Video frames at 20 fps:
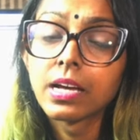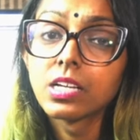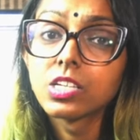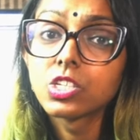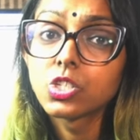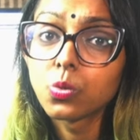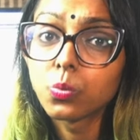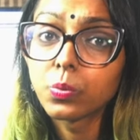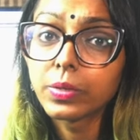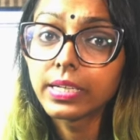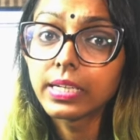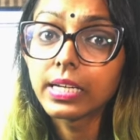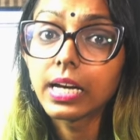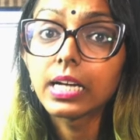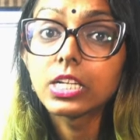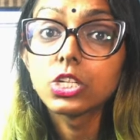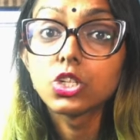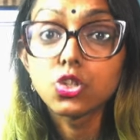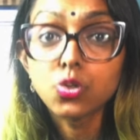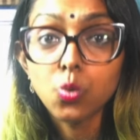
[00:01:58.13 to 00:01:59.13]
So we
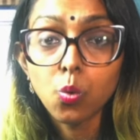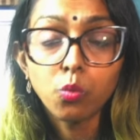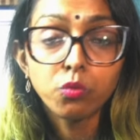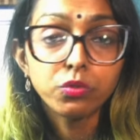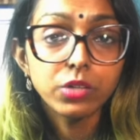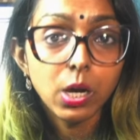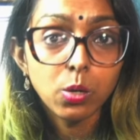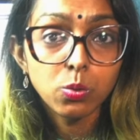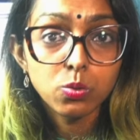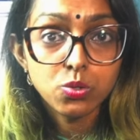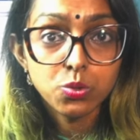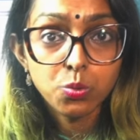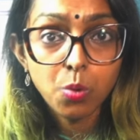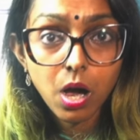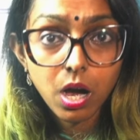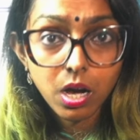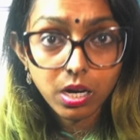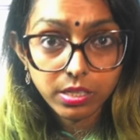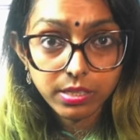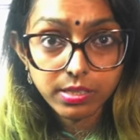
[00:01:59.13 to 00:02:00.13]
drove down to
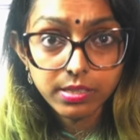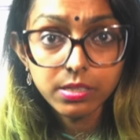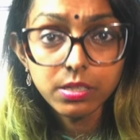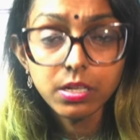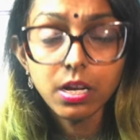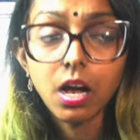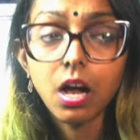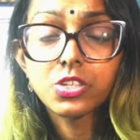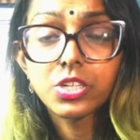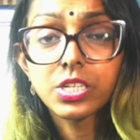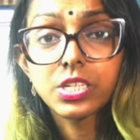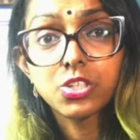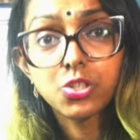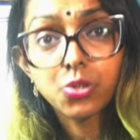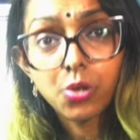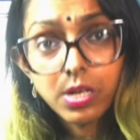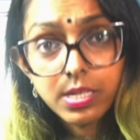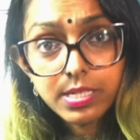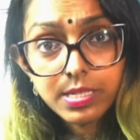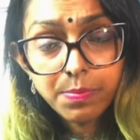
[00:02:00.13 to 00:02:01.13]
Agra. It
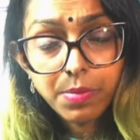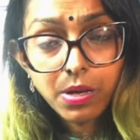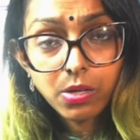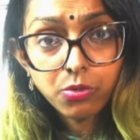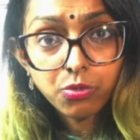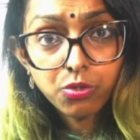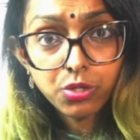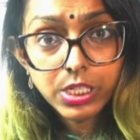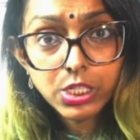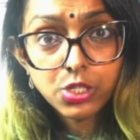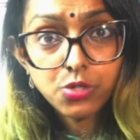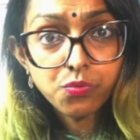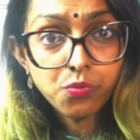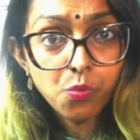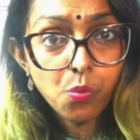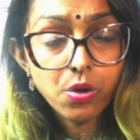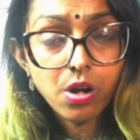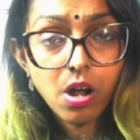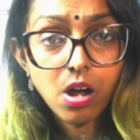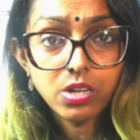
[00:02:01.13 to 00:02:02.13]
took us about 3 to
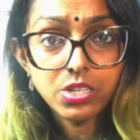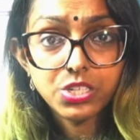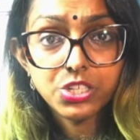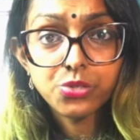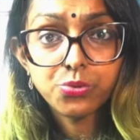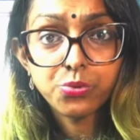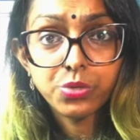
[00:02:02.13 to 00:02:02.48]
4 hours to